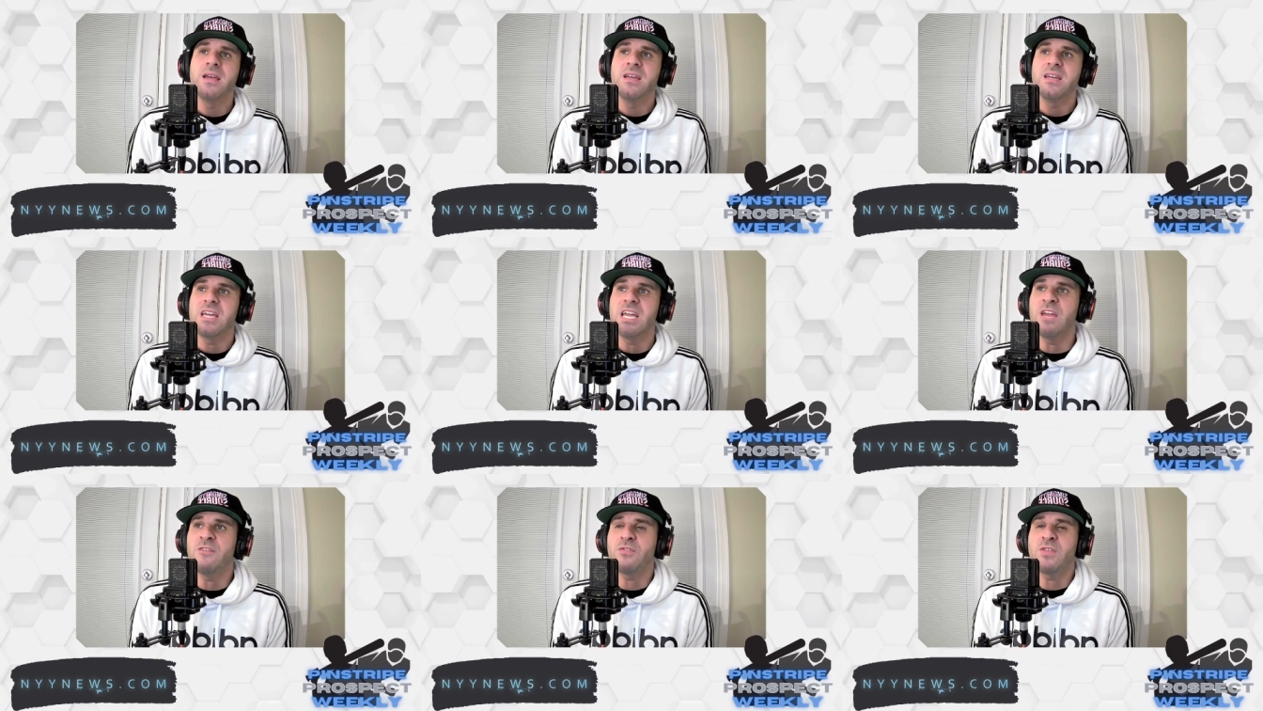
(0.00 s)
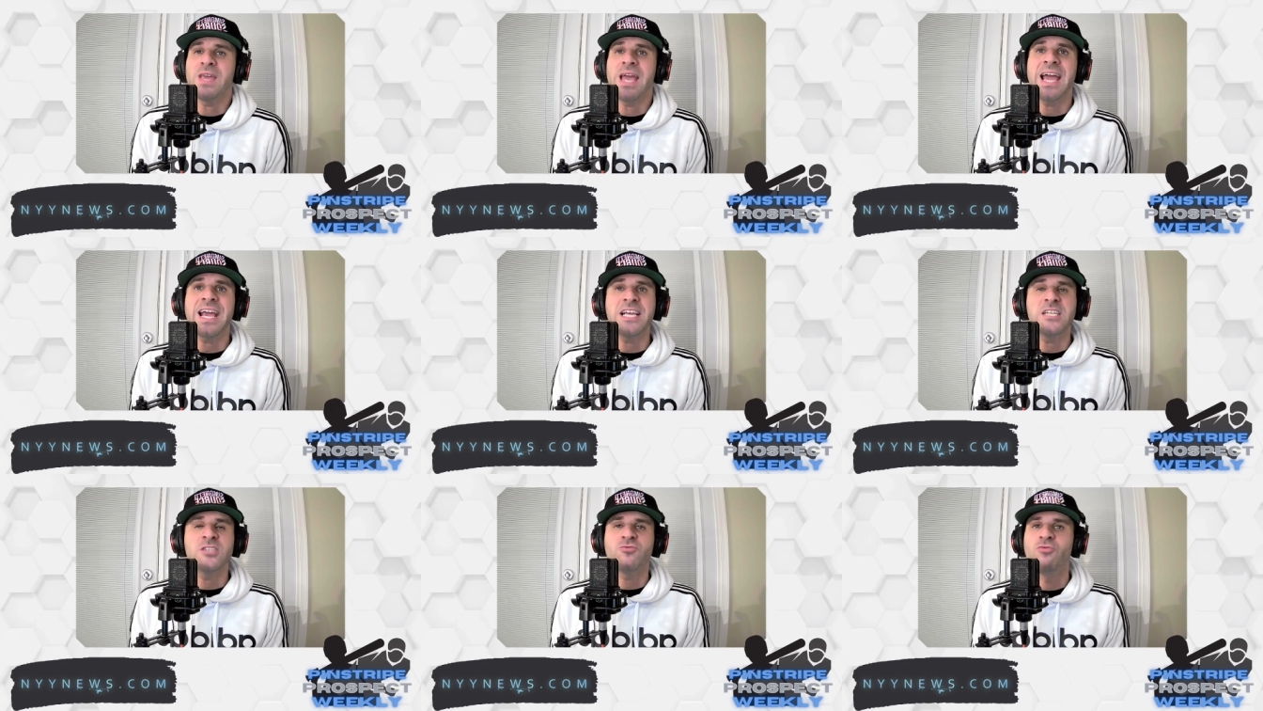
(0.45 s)
If the
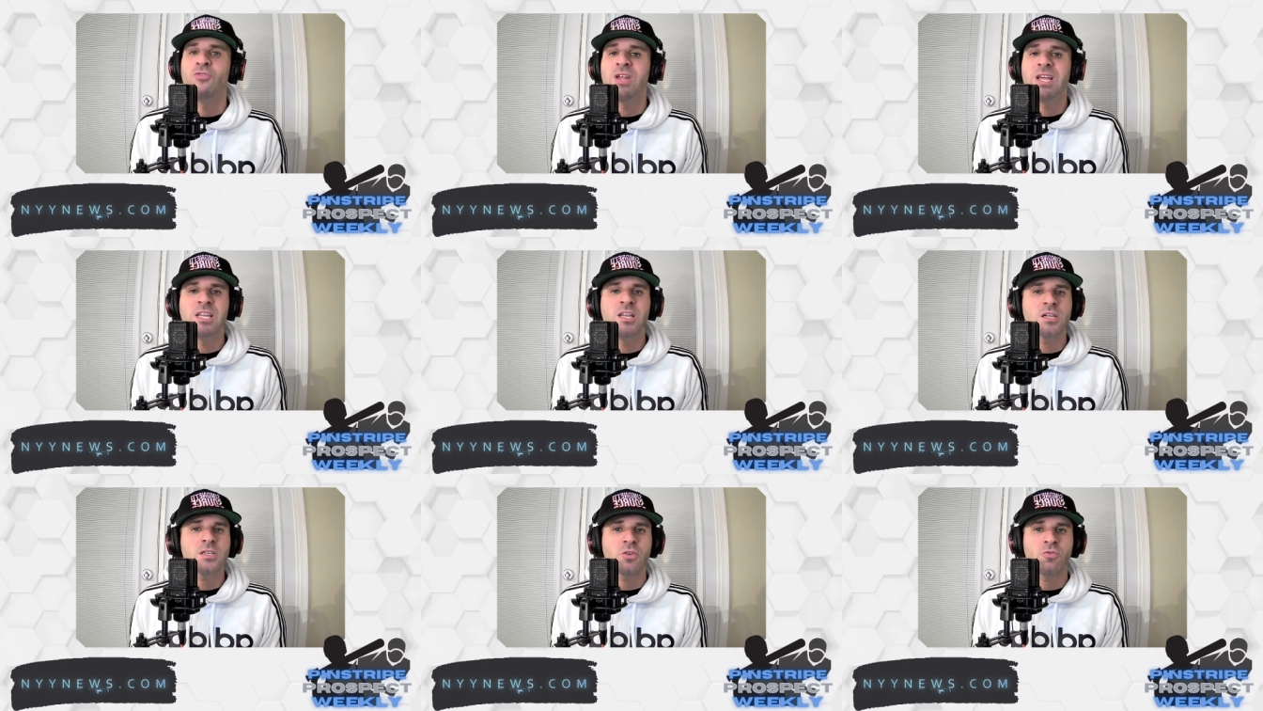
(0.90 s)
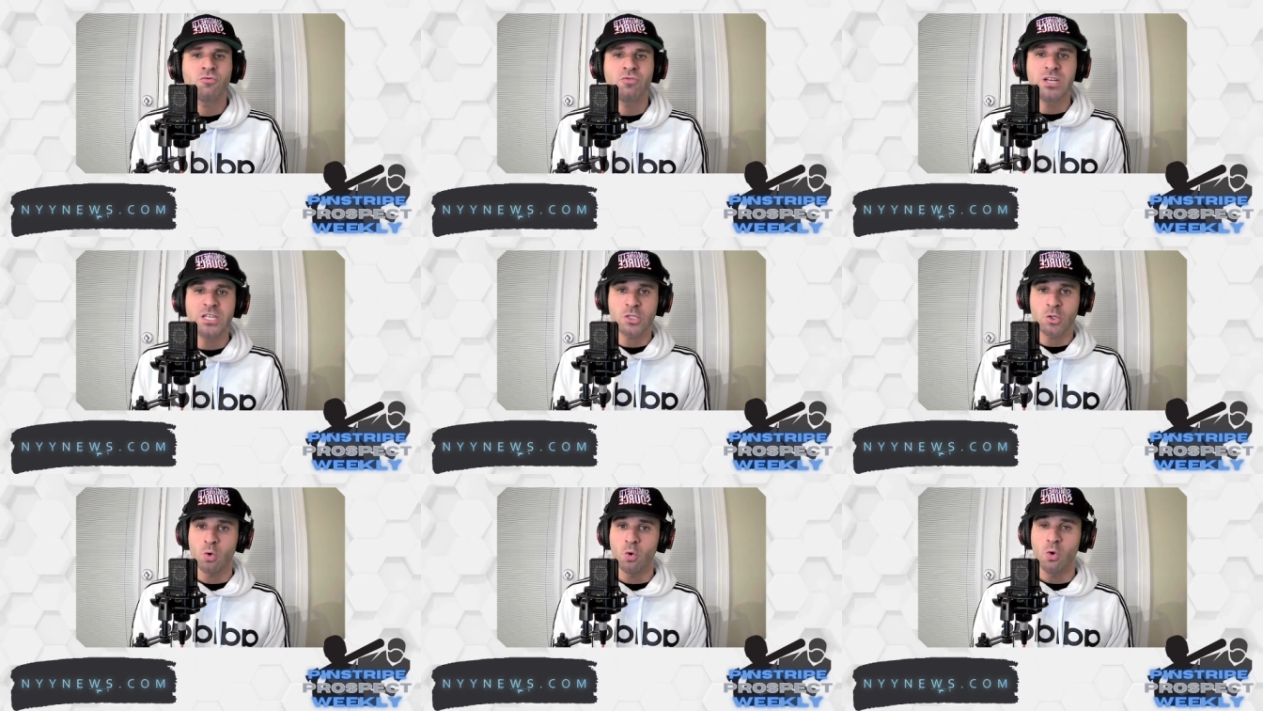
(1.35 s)
Yankees really look to
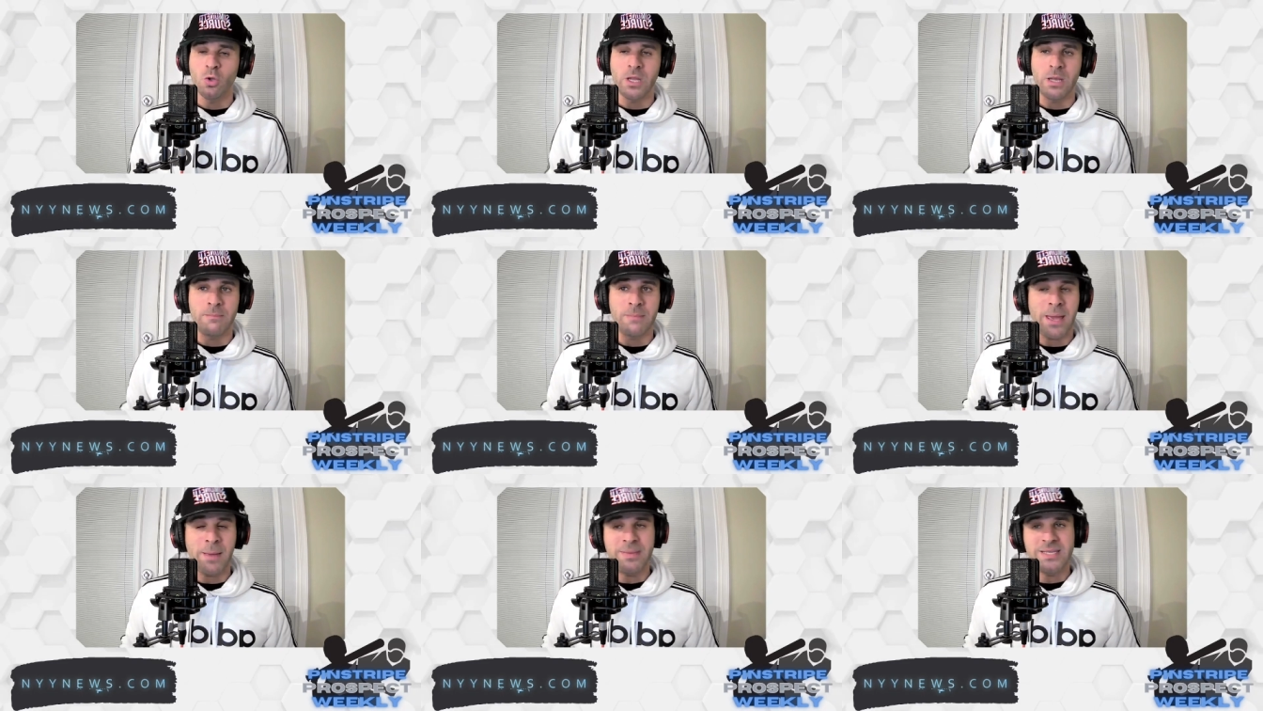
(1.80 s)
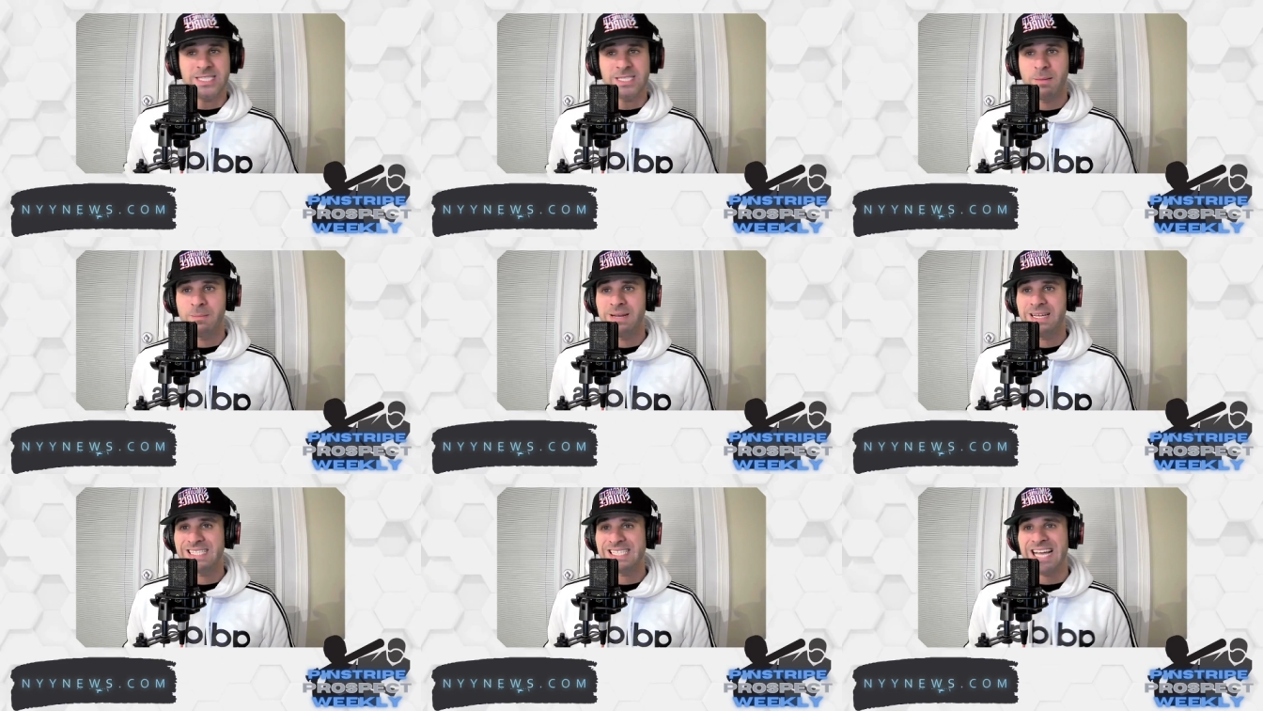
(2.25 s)
retool and maybe some of
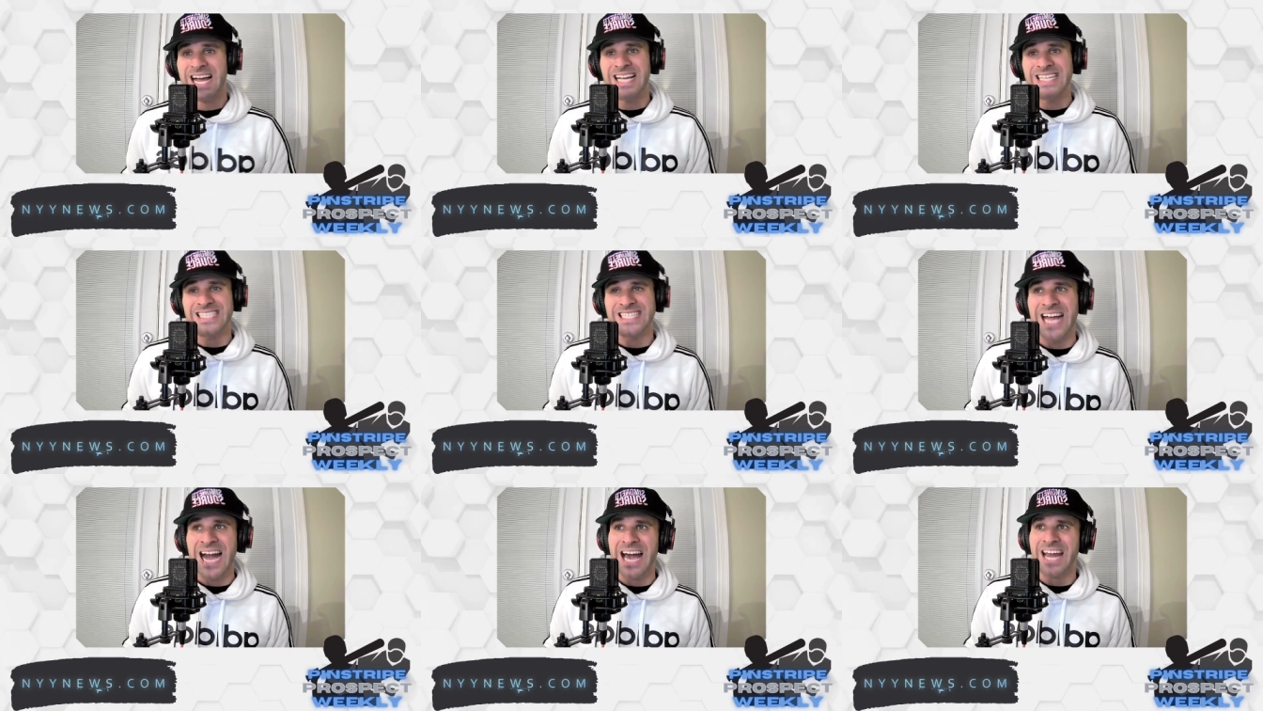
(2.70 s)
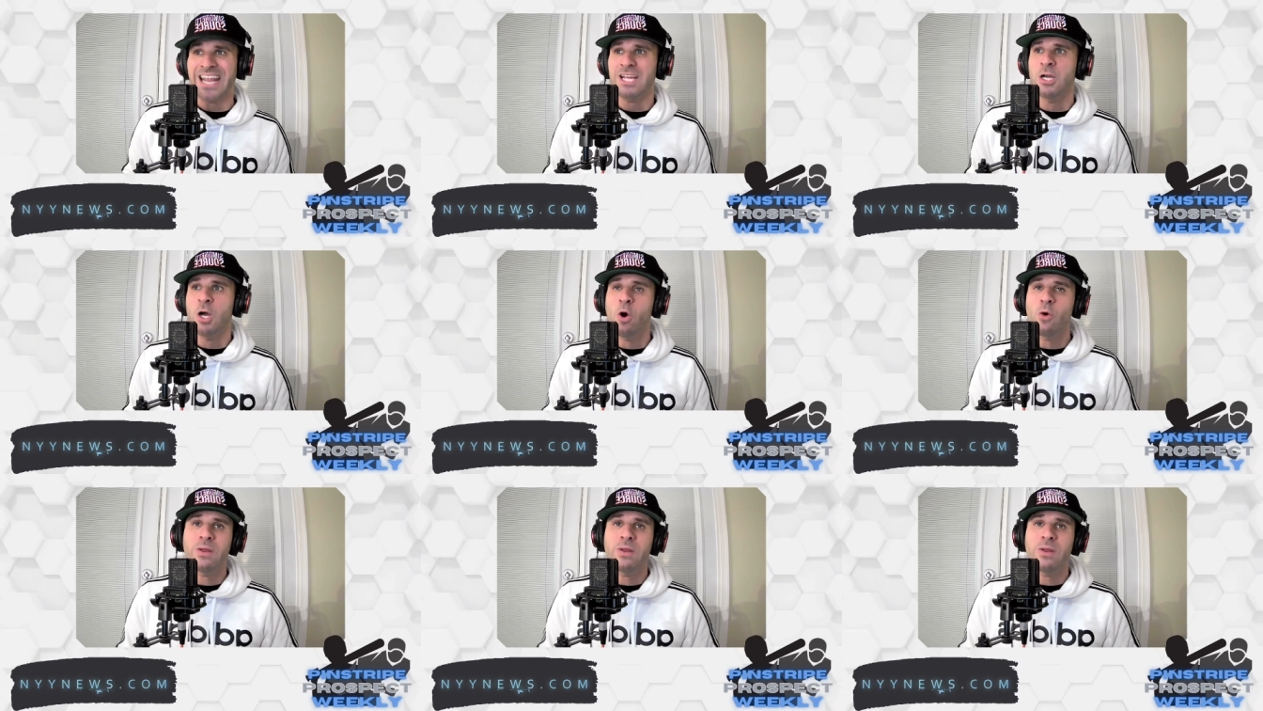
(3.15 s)
these guys got to go